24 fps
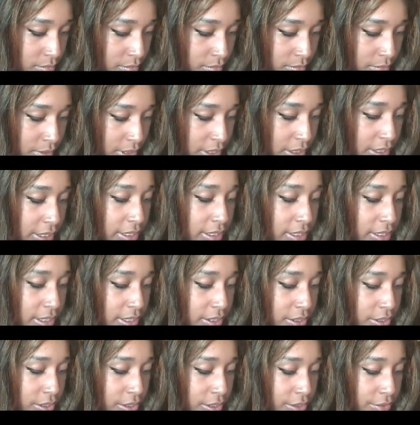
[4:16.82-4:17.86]
Let me see, it
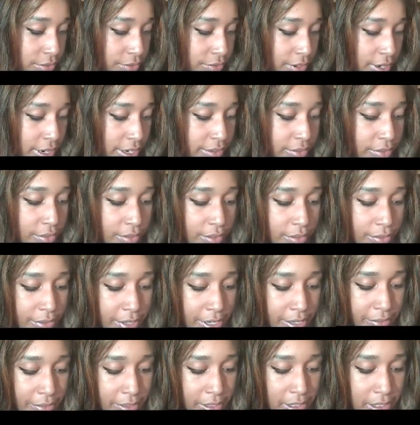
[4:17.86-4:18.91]
says new front and
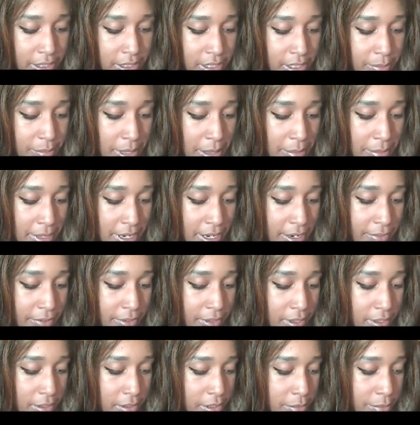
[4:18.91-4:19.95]
rear realistic baby hair for the
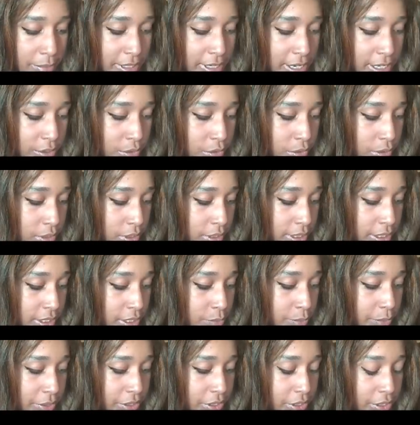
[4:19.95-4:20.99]
ultimate natural look.
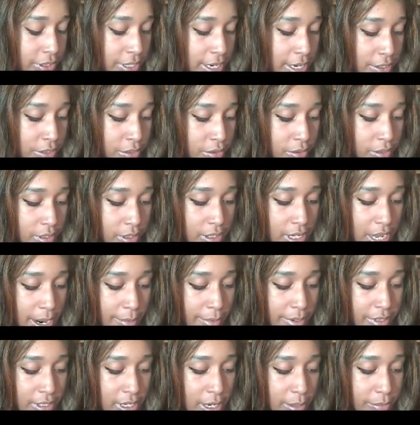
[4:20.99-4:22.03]
Express your natural and
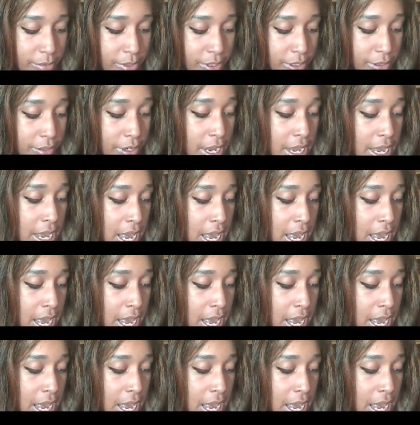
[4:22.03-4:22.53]
glamorous updo.